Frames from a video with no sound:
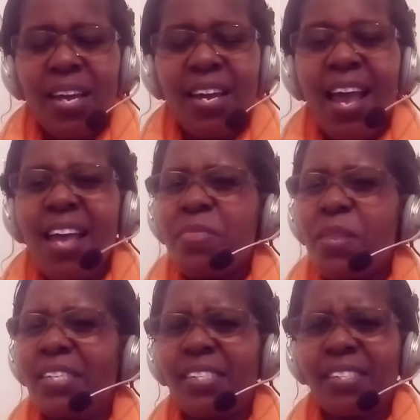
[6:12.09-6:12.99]
and they
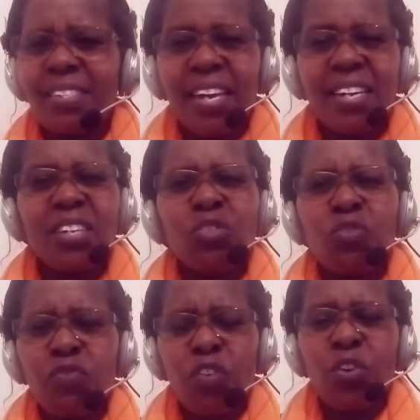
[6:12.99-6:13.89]
decided to
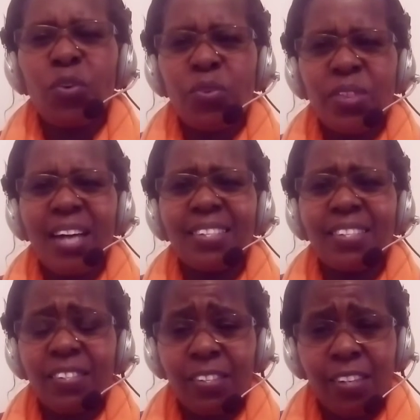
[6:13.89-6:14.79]
follow that
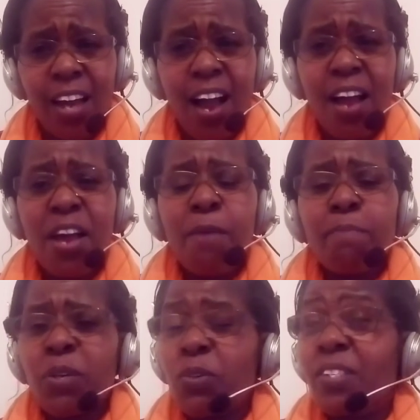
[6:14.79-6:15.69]
star
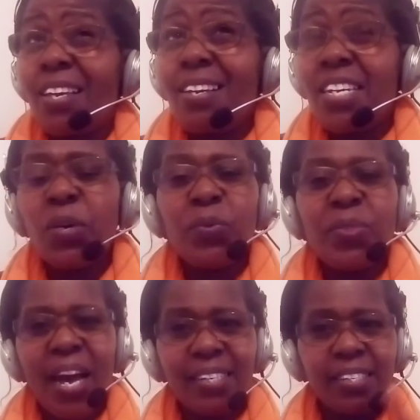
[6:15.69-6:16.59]
because they knew
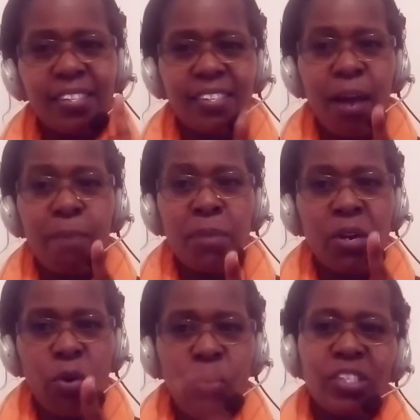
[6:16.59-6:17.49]
that star
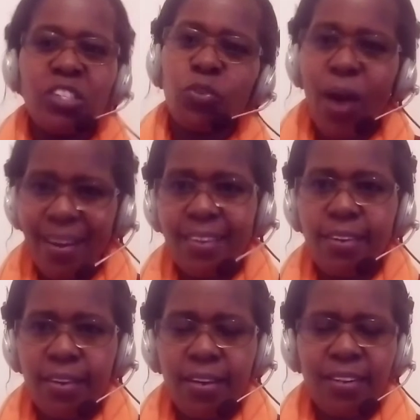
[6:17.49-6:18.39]
belonged to a
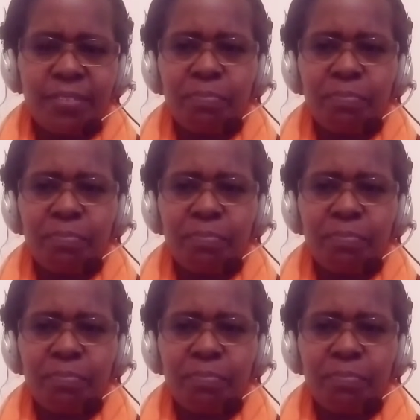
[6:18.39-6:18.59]
king.